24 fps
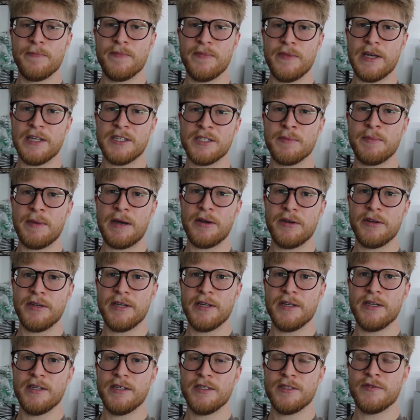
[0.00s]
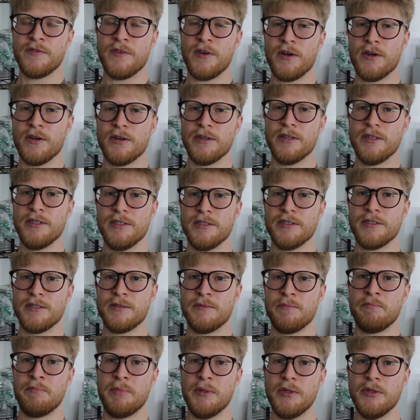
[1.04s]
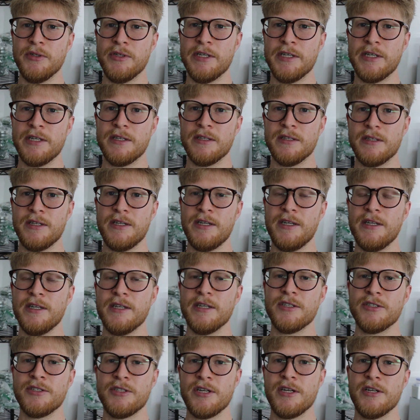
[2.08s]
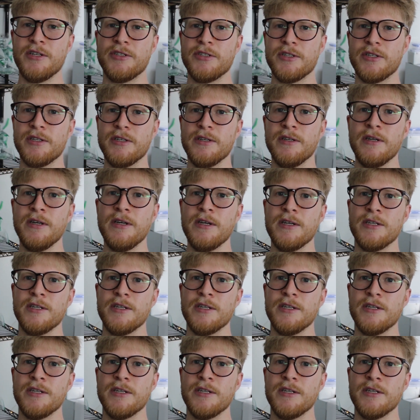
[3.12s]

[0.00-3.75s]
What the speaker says: That's about it as far as building the heat exchanger.